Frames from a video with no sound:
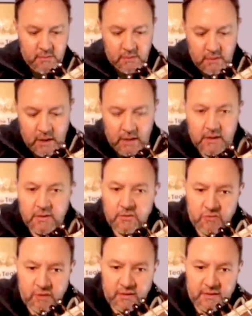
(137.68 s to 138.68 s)
And then
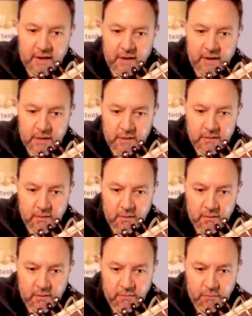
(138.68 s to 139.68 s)
straight down again
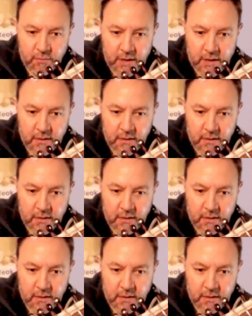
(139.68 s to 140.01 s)
from there.